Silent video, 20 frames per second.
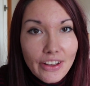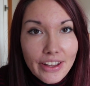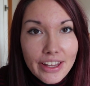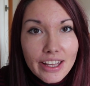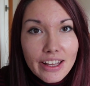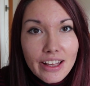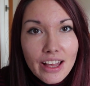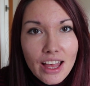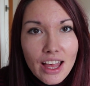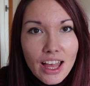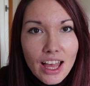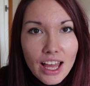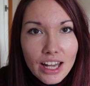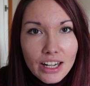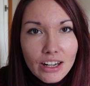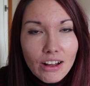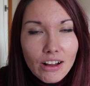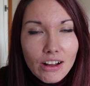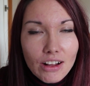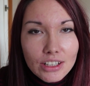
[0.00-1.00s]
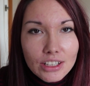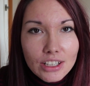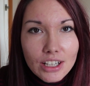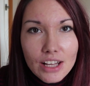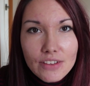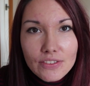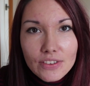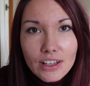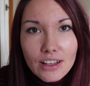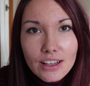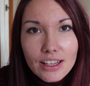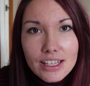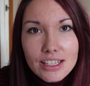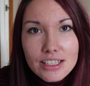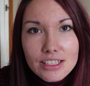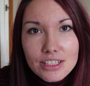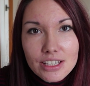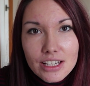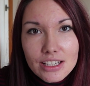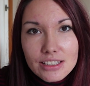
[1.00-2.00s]
light, and archival
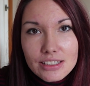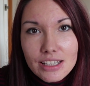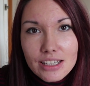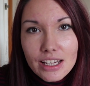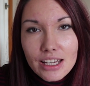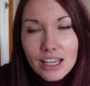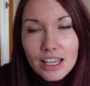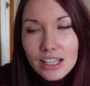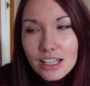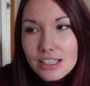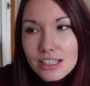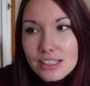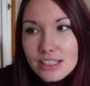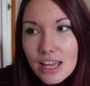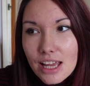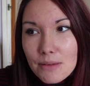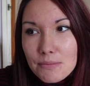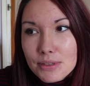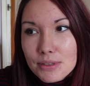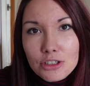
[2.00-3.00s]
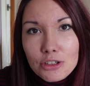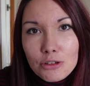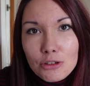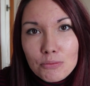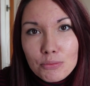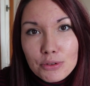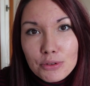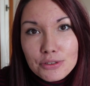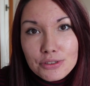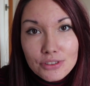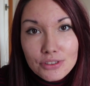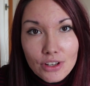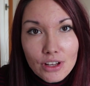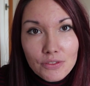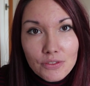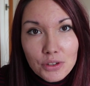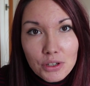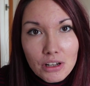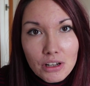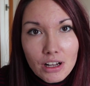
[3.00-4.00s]
is just taking the step to
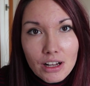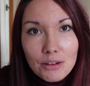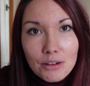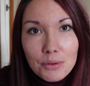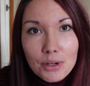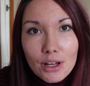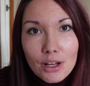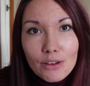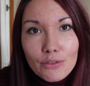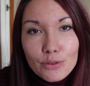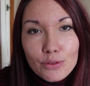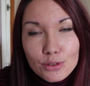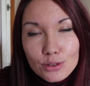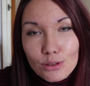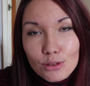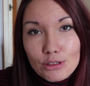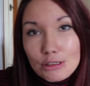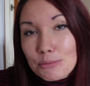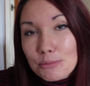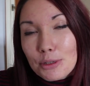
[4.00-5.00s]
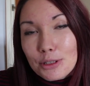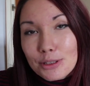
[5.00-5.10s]
preserve your artwork for as long as